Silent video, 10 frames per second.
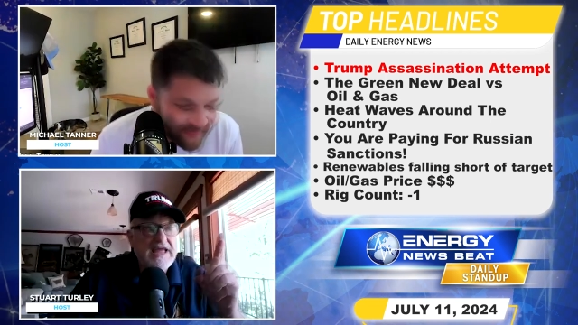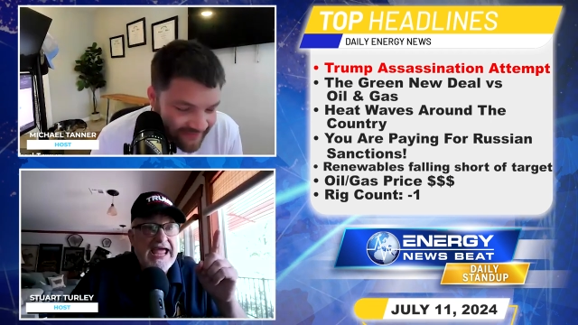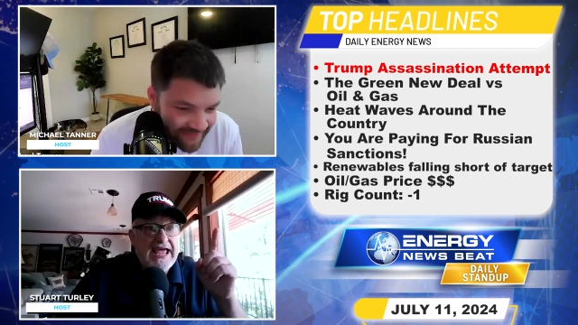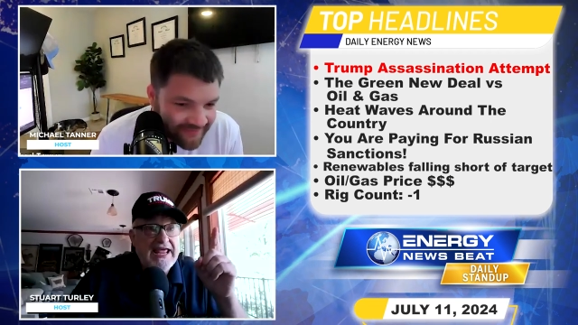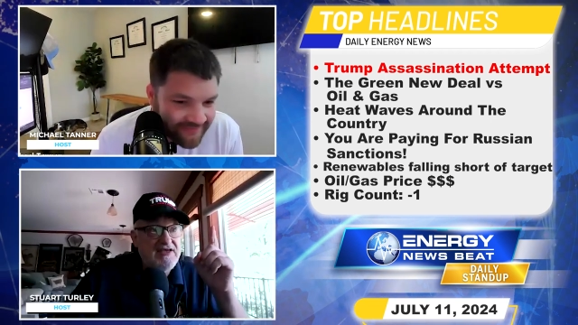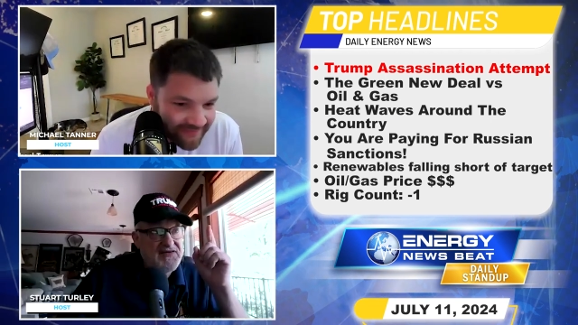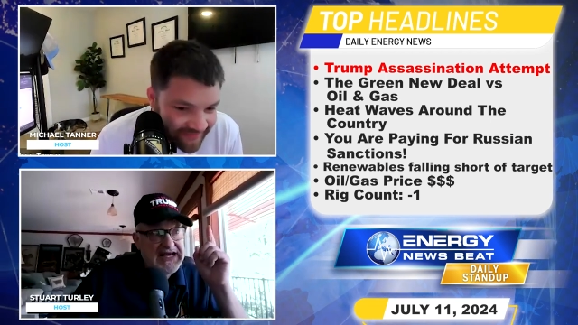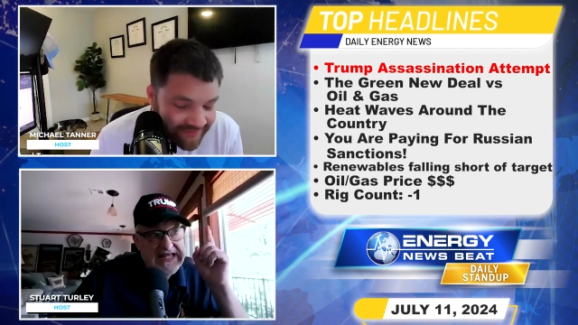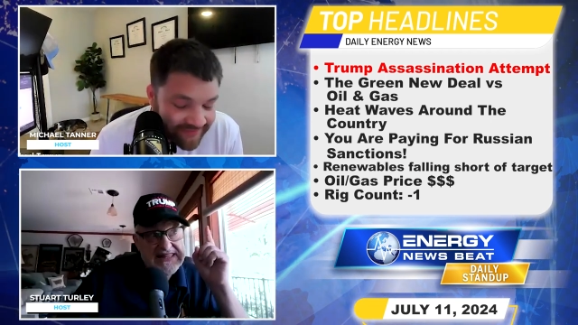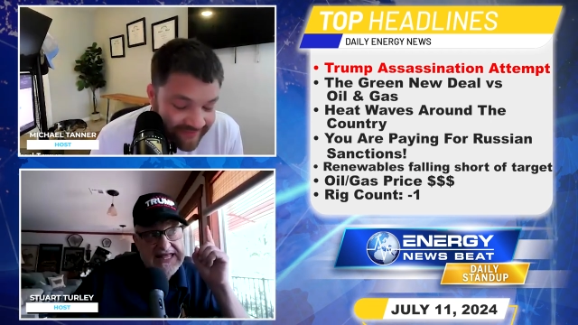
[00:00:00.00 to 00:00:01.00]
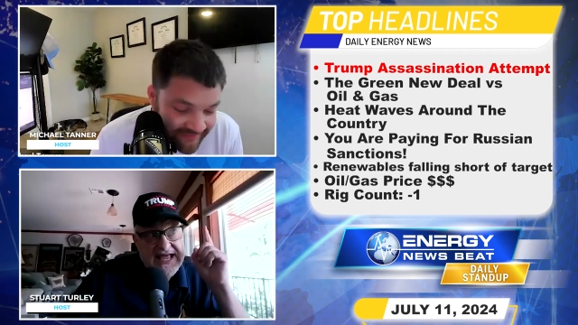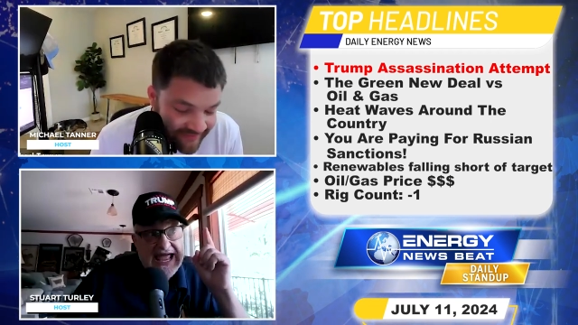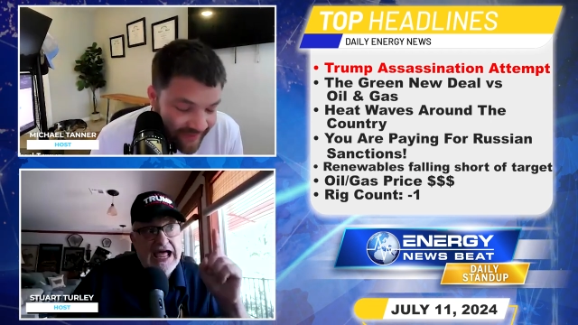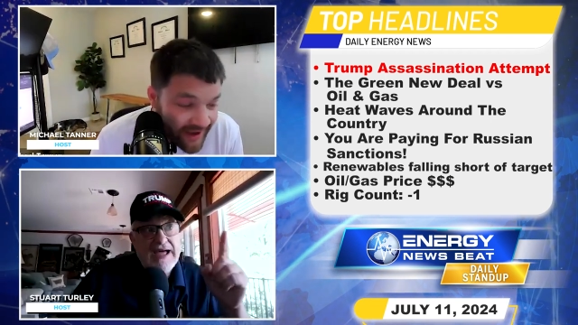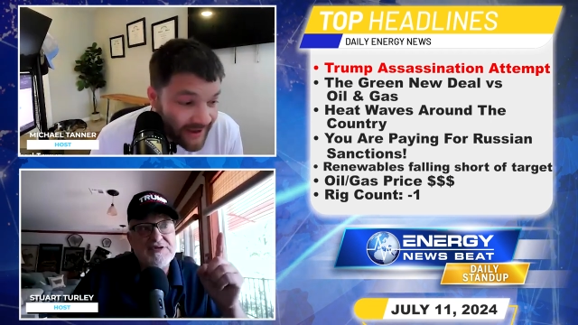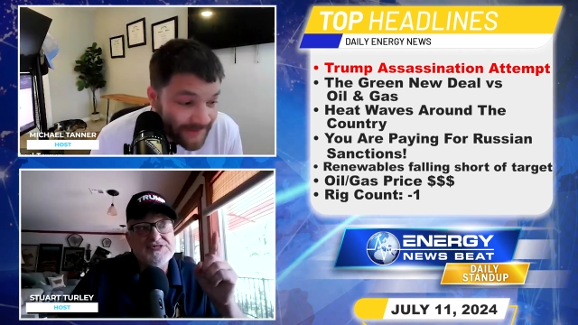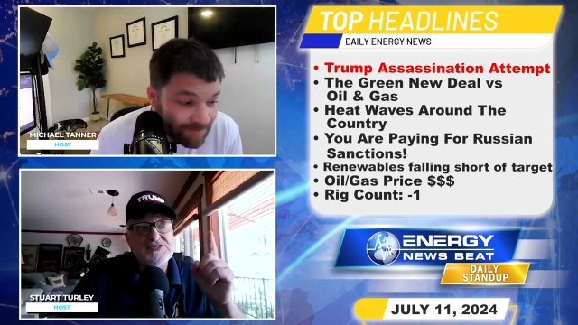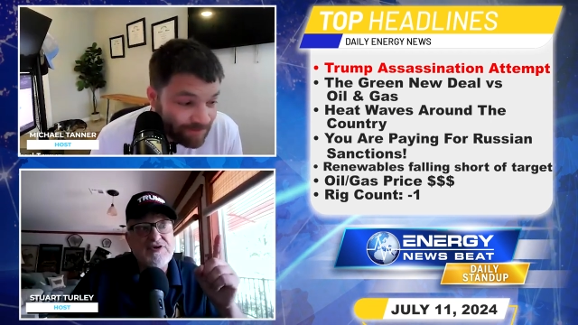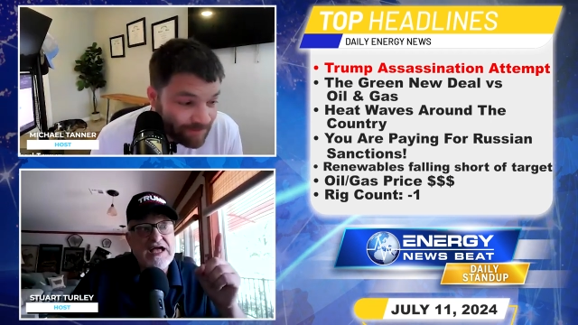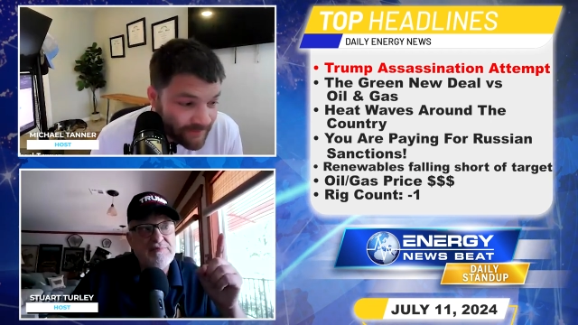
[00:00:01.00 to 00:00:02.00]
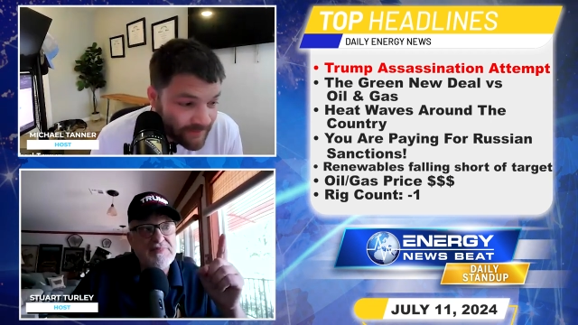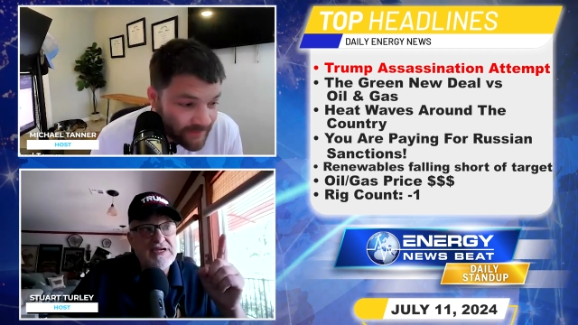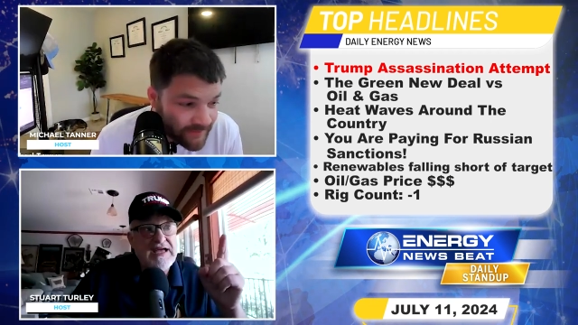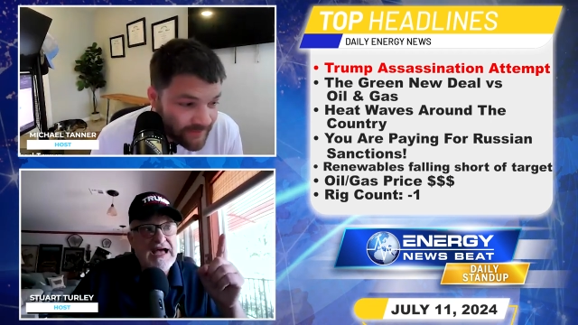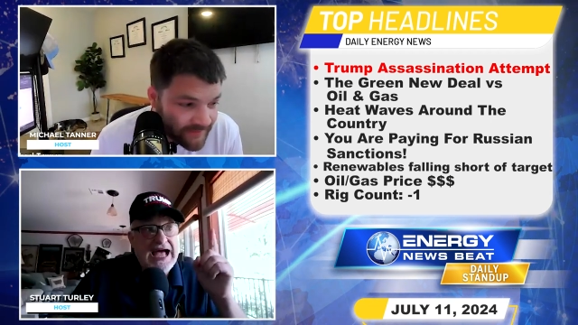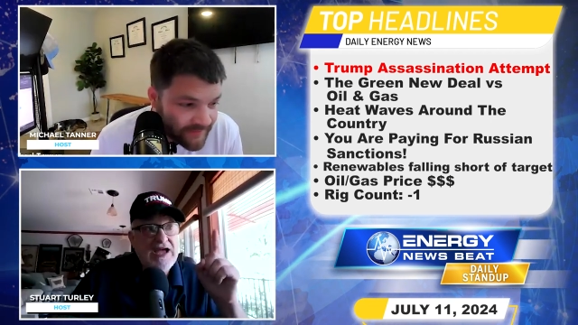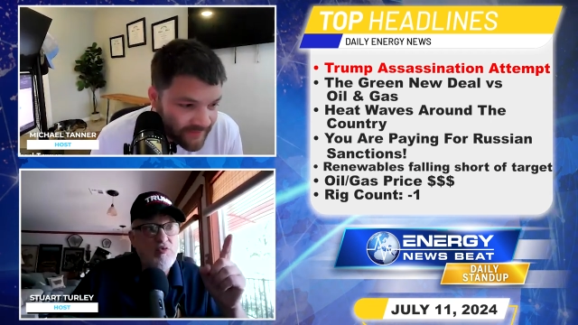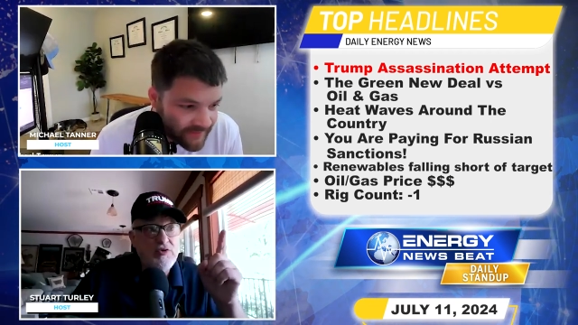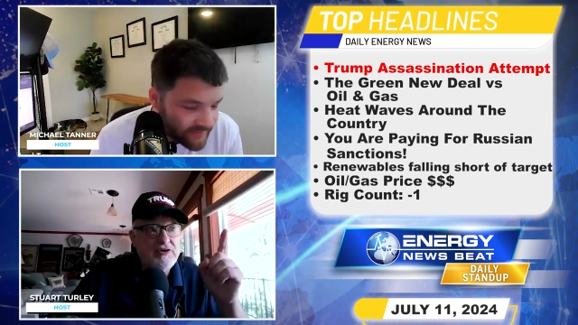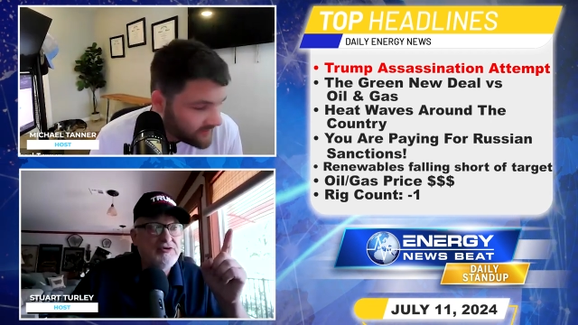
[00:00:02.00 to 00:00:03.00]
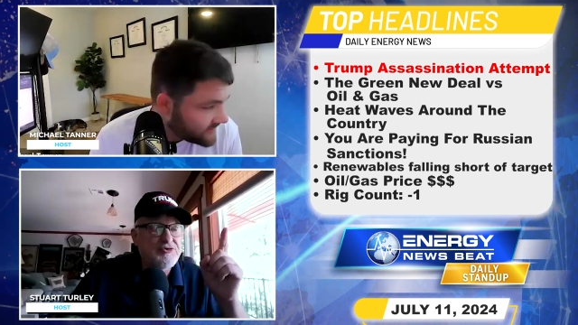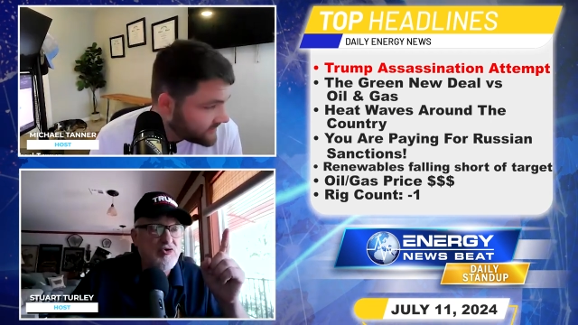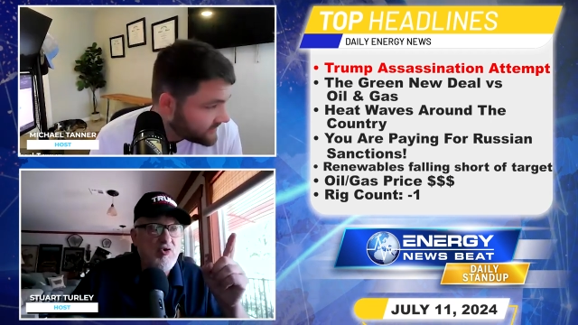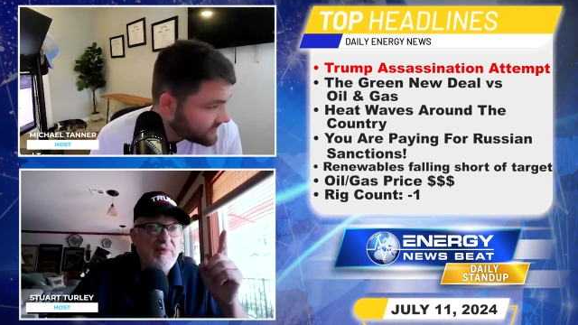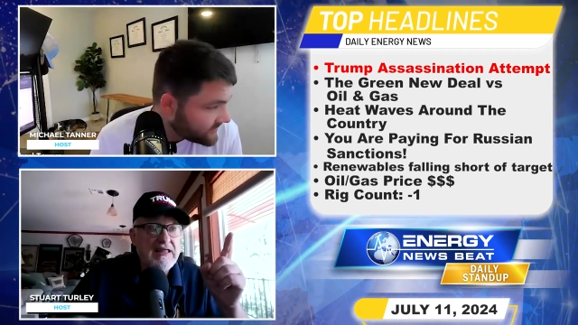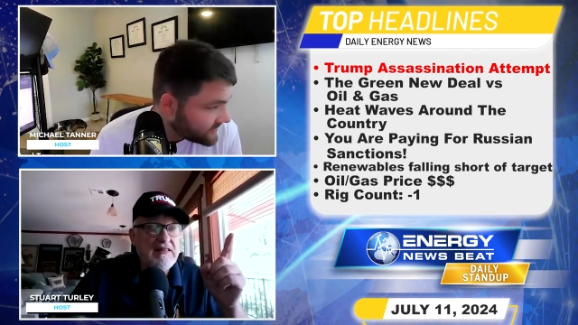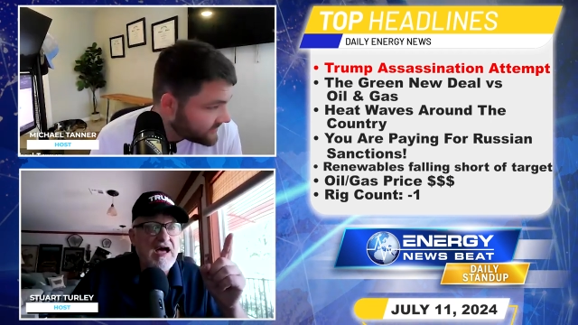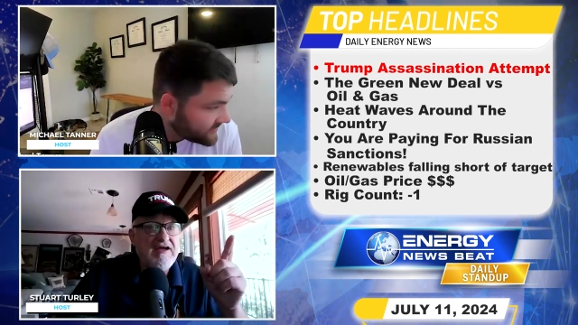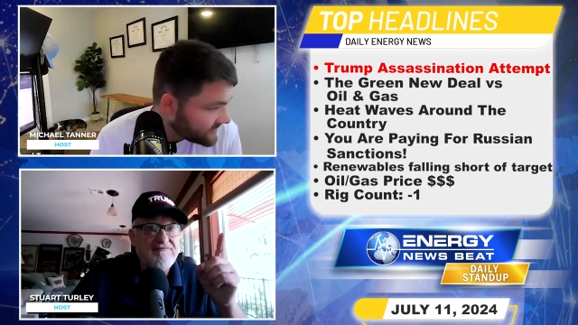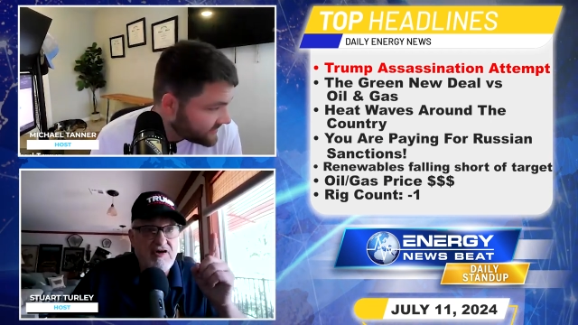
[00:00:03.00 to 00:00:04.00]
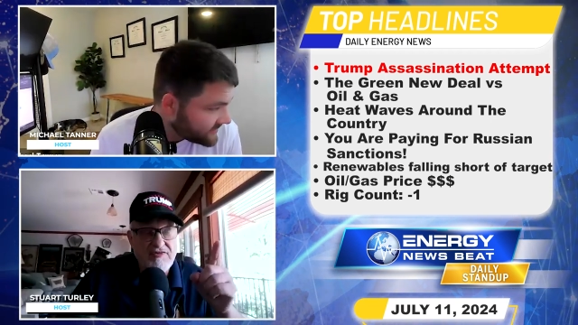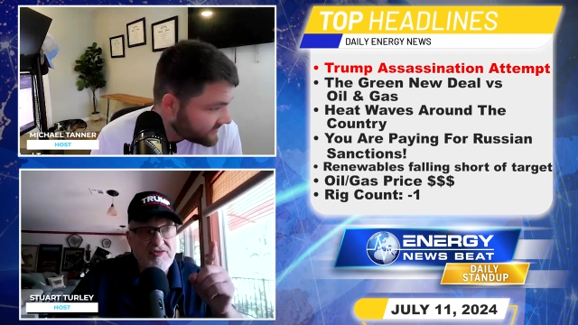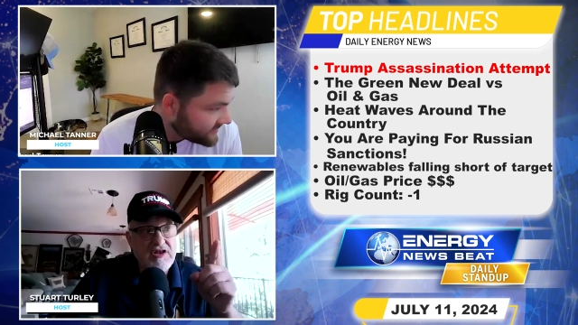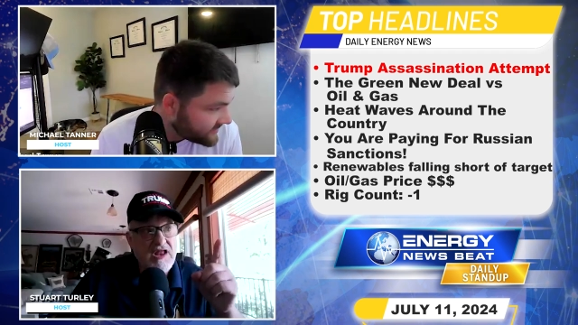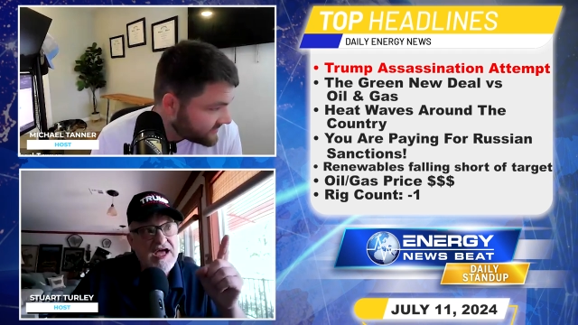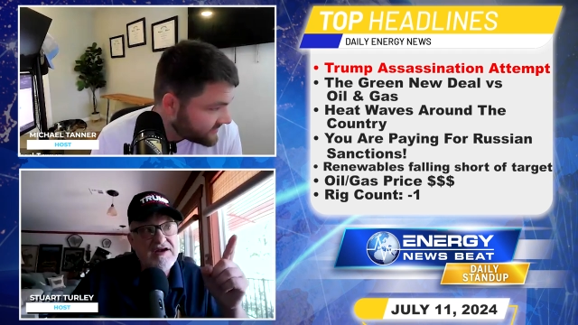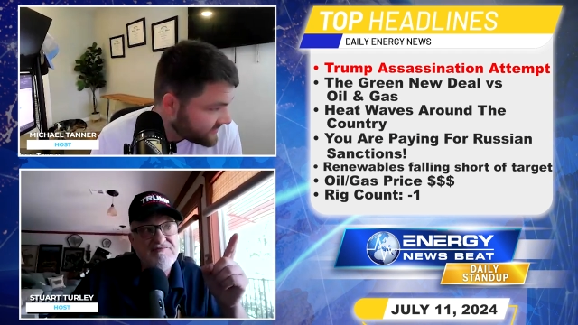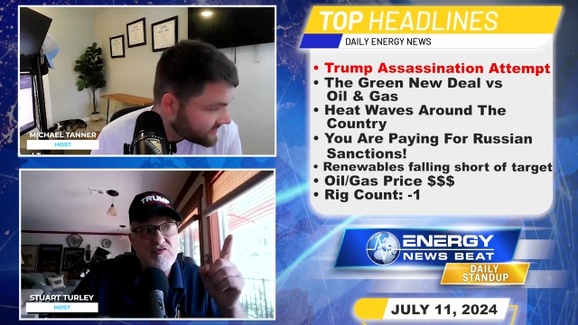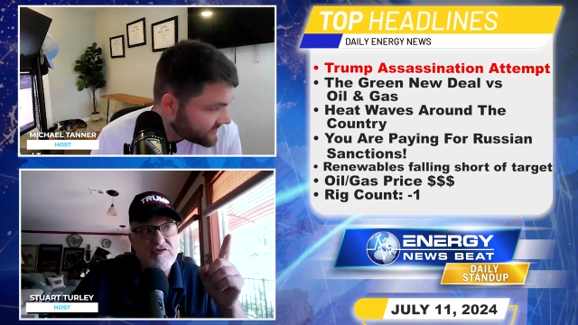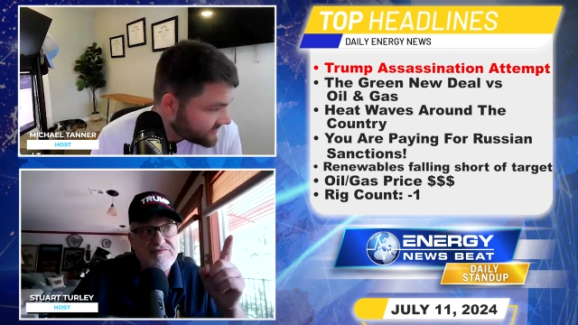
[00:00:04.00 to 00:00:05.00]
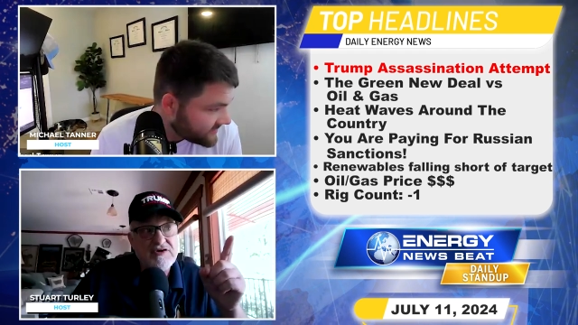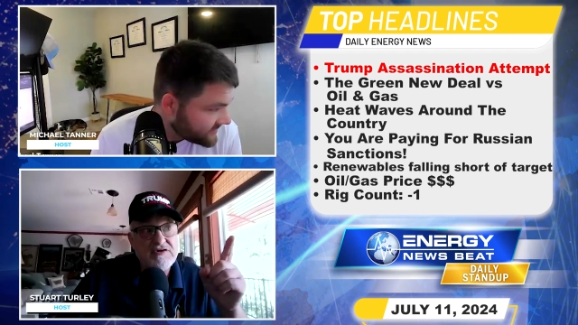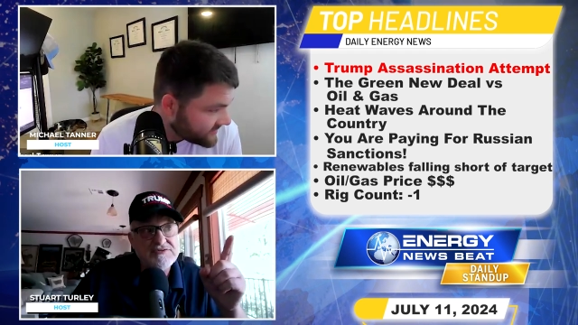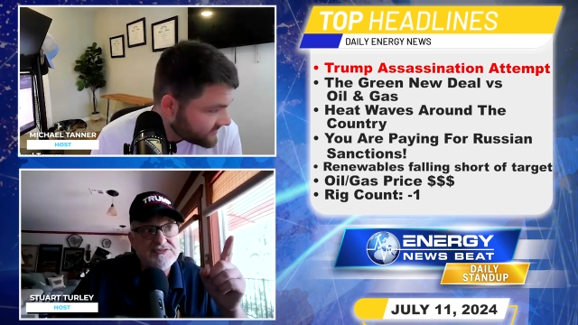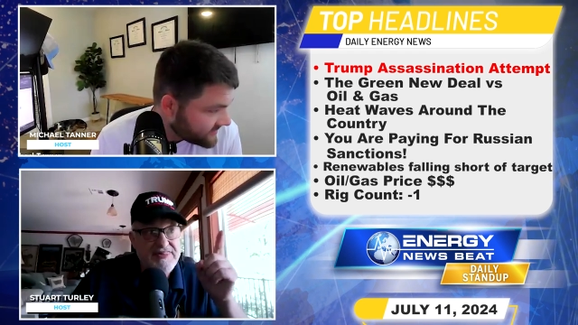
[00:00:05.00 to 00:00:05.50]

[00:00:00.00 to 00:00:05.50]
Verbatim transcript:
Speaker 1: And if anything happens around me, I will throw my life on the line for folks.